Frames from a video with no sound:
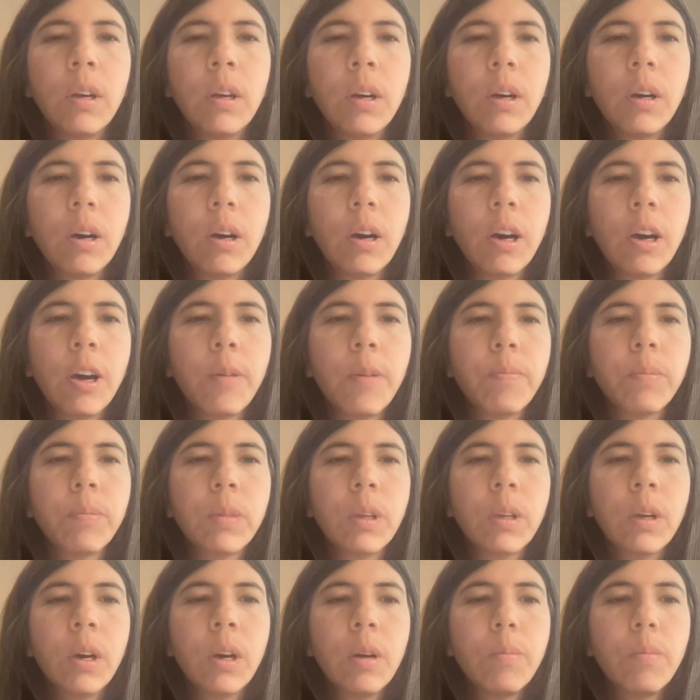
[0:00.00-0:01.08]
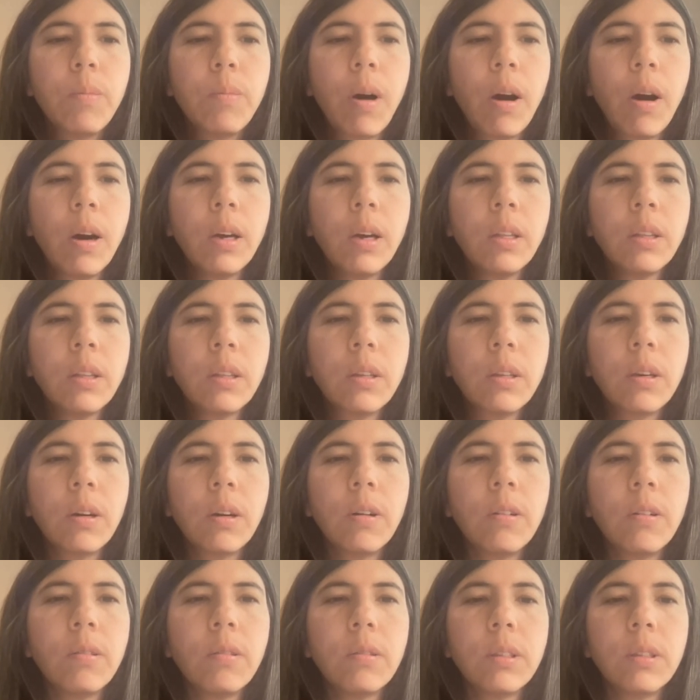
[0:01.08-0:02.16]
Pawn
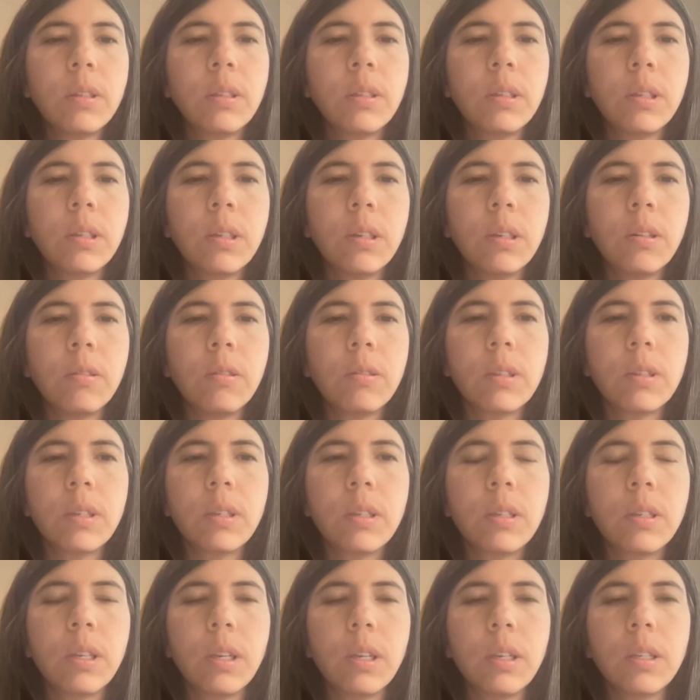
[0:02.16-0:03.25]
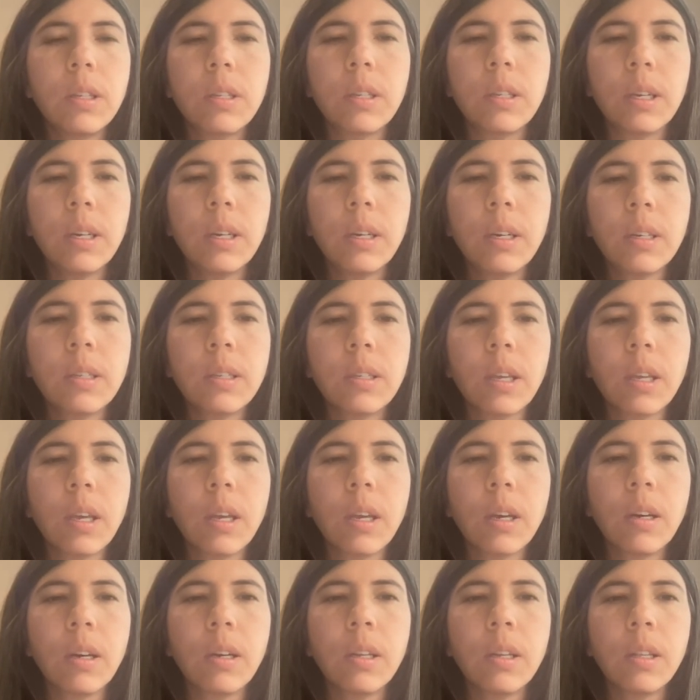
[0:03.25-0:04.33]
goes to c6,
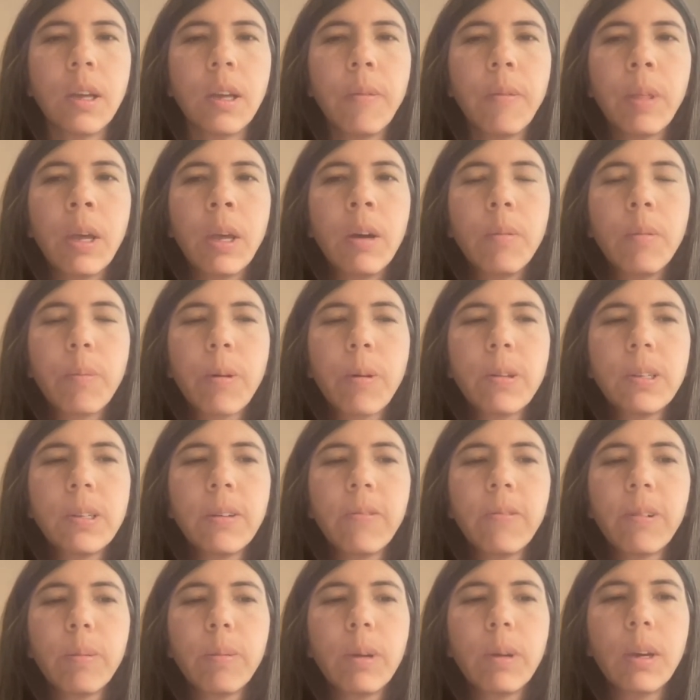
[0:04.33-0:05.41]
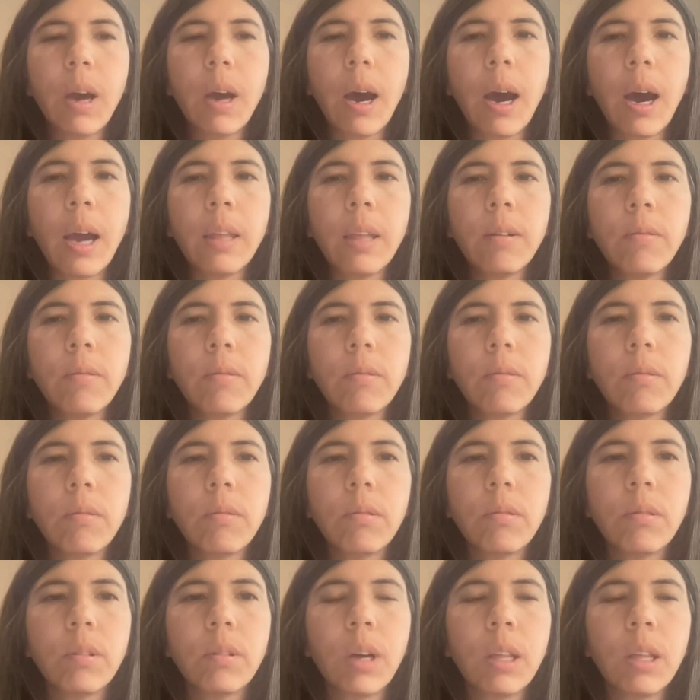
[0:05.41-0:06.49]
and personally for me, I don't
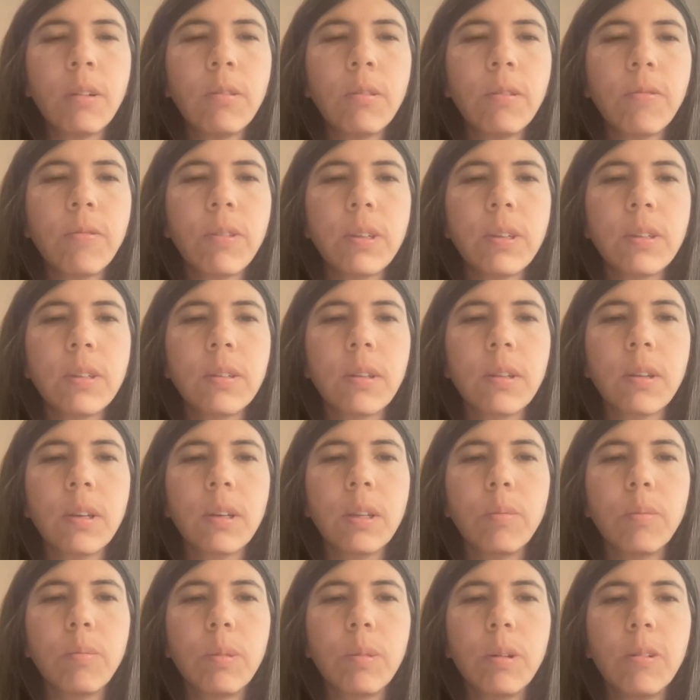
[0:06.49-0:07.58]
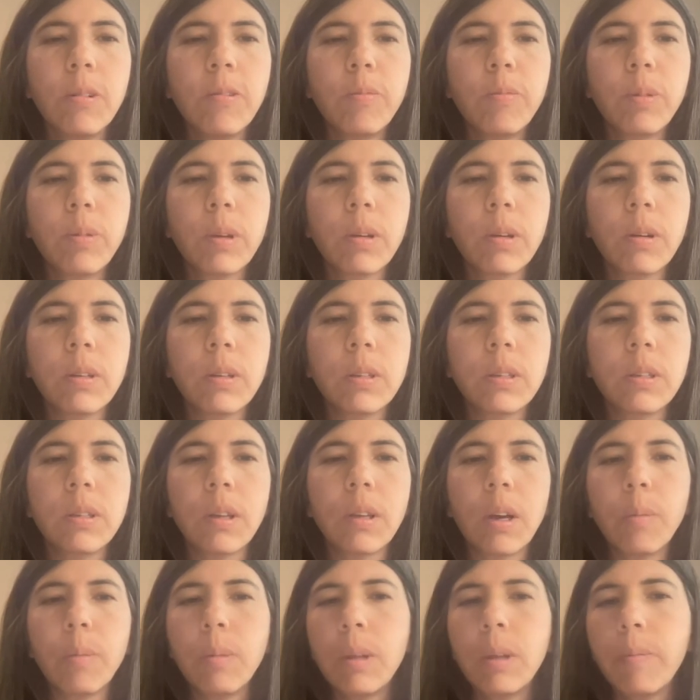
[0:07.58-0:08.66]
know if this is a good move, because,
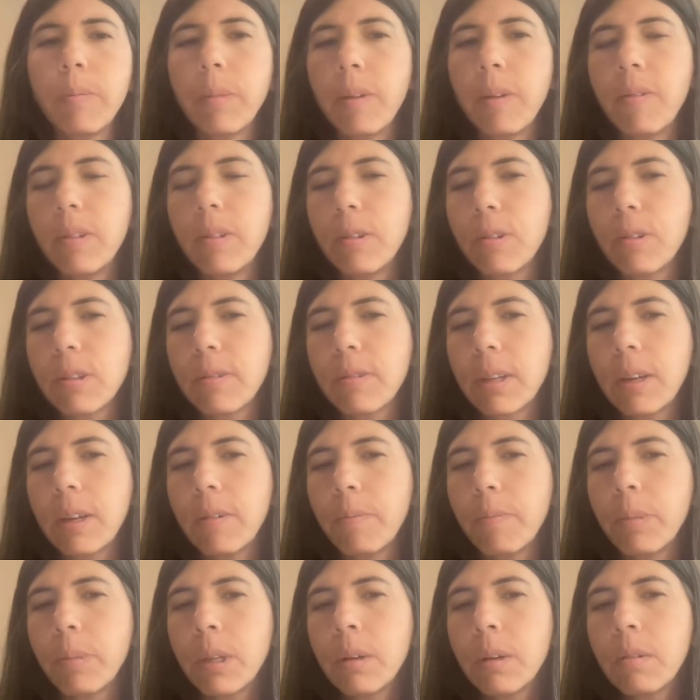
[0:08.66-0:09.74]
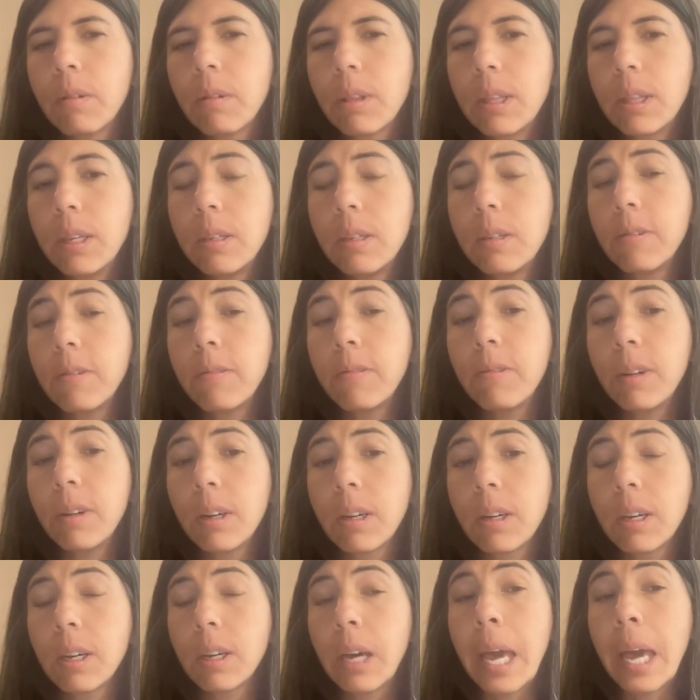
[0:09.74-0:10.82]
I mean, if you notice right now, this
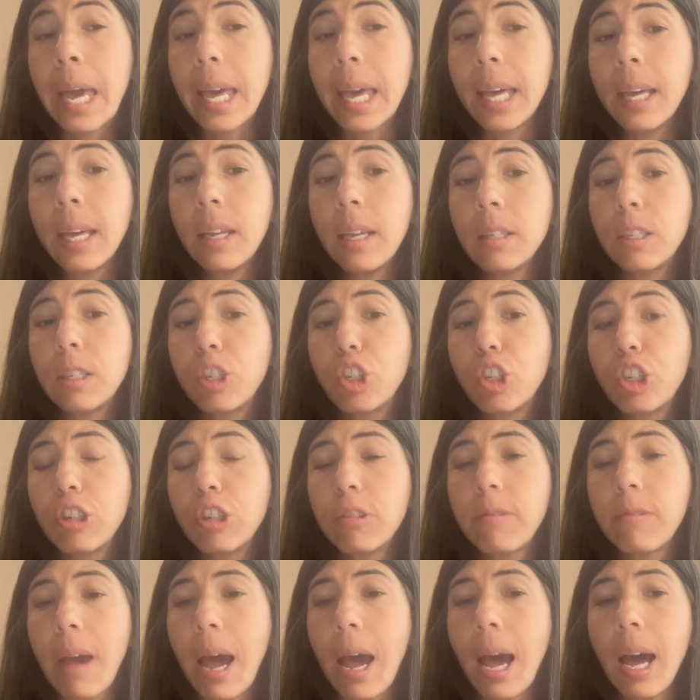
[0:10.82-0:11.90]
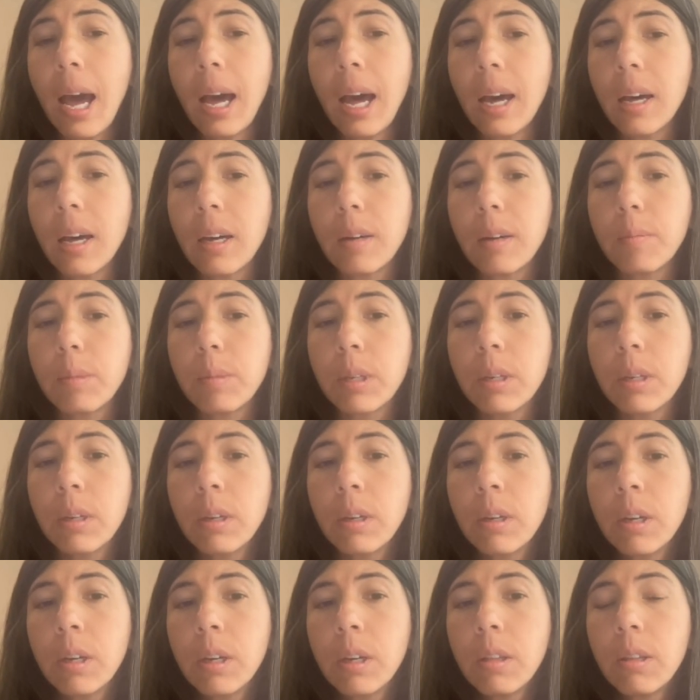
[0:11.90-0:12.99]
rook is trapped.
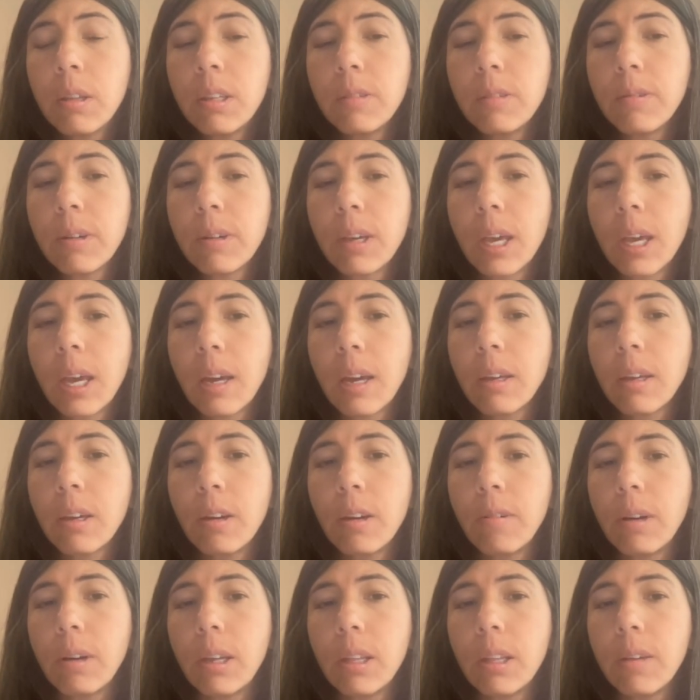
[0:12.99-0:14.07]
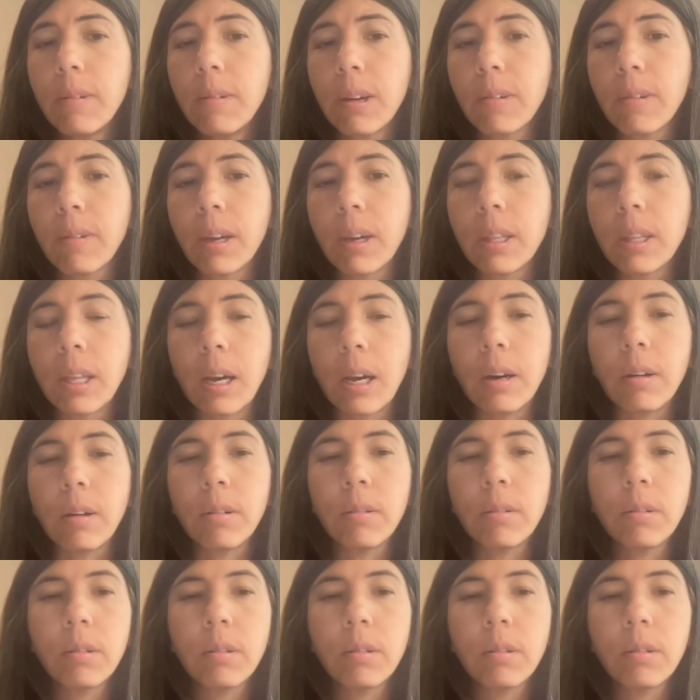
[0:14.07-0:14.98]
This rook can't go anywhere right now.